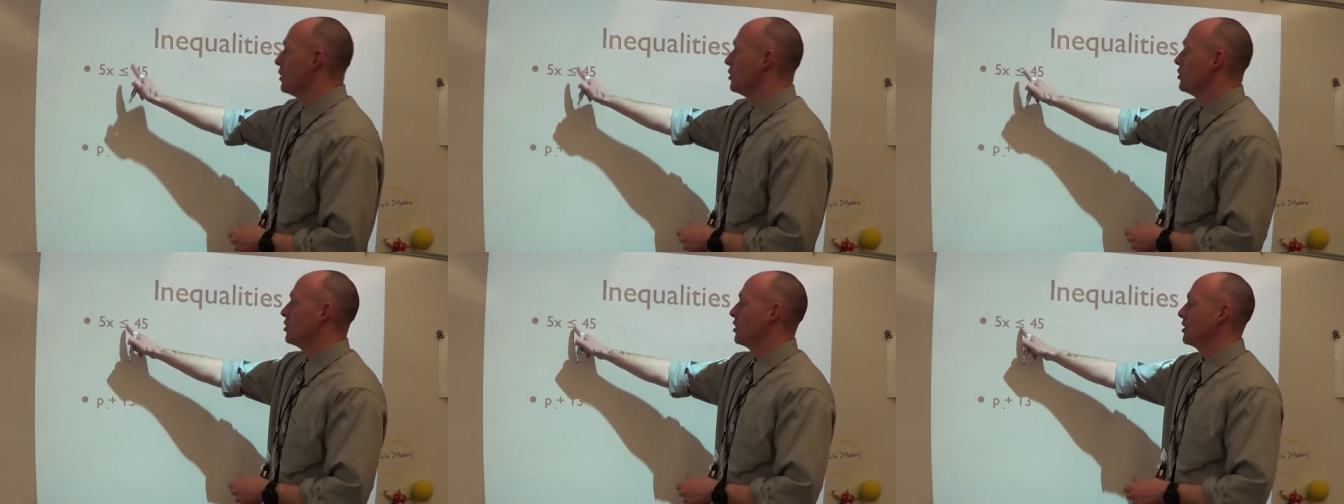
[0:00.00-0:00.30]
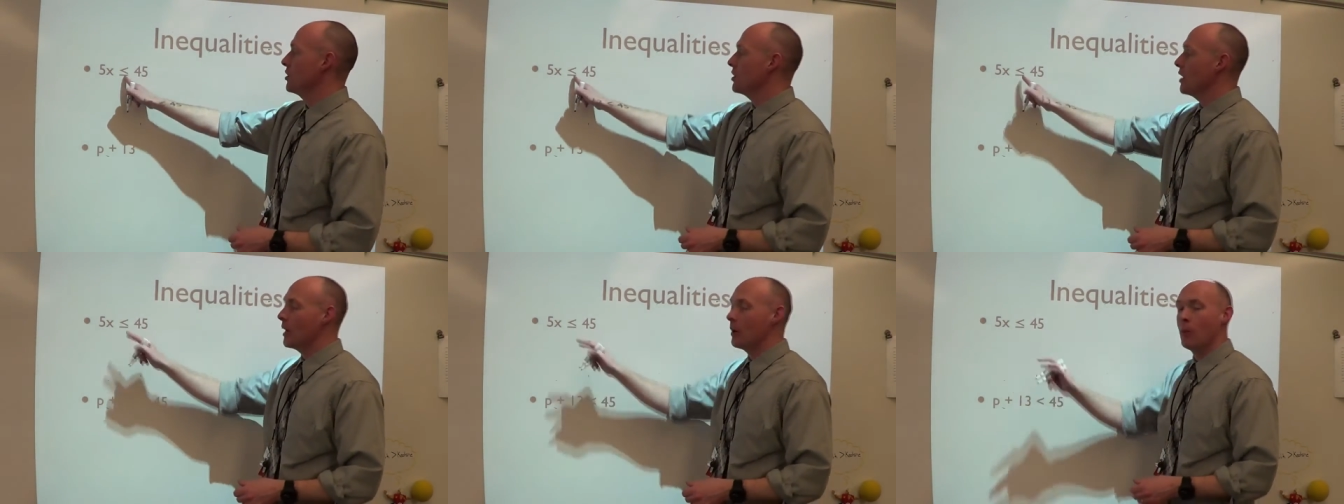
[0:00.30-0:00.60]

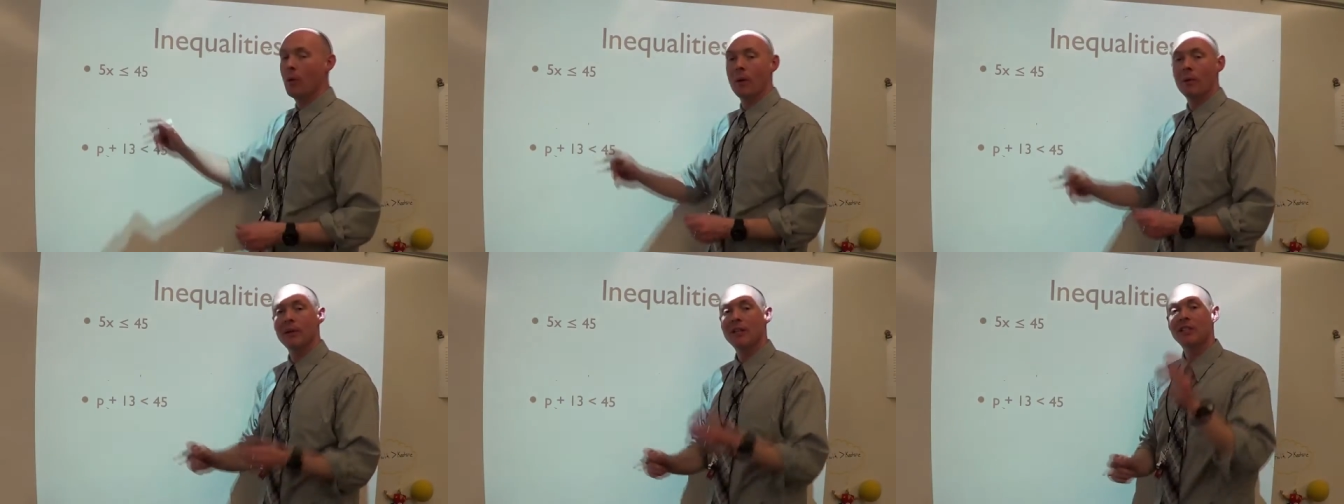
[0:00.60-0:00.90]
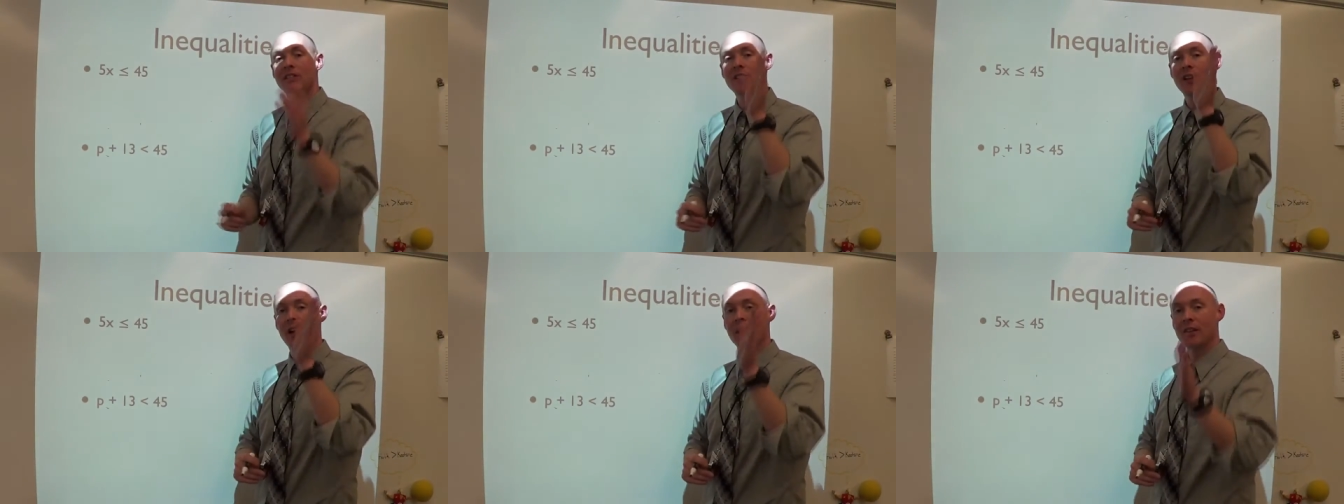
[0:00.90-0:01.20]
just like where
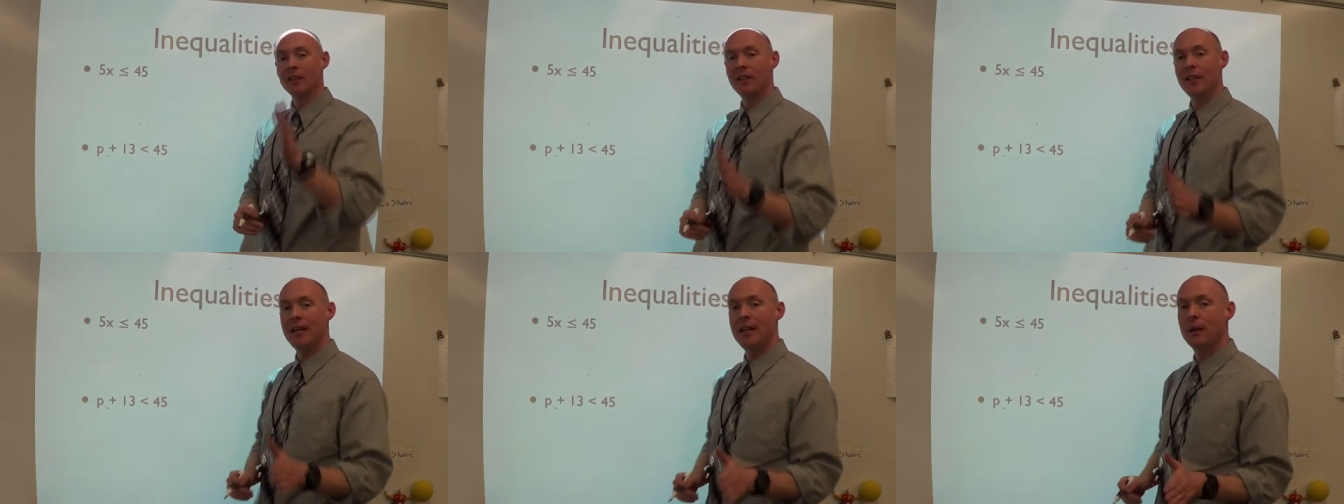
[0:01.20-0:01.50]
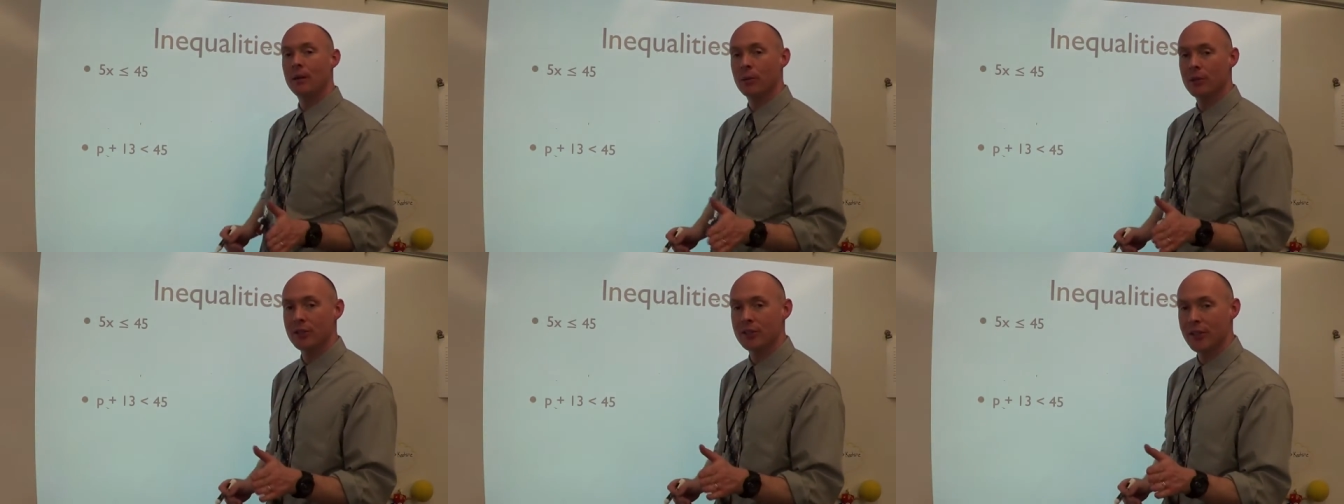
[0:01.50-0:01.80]
we'd start at the
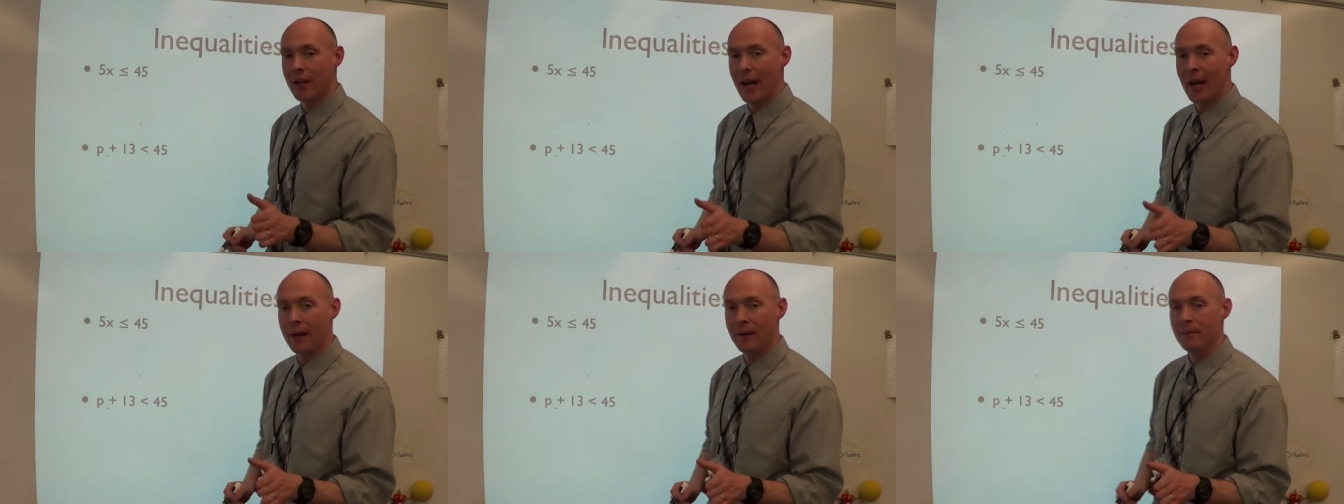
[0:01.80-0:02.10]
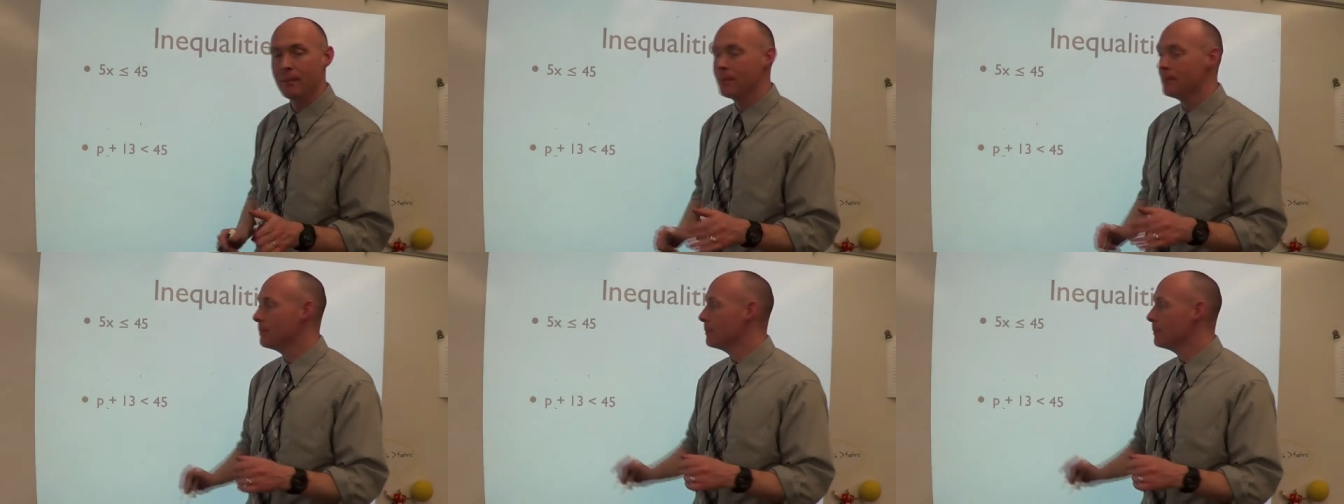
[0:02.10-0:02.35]
equal sign,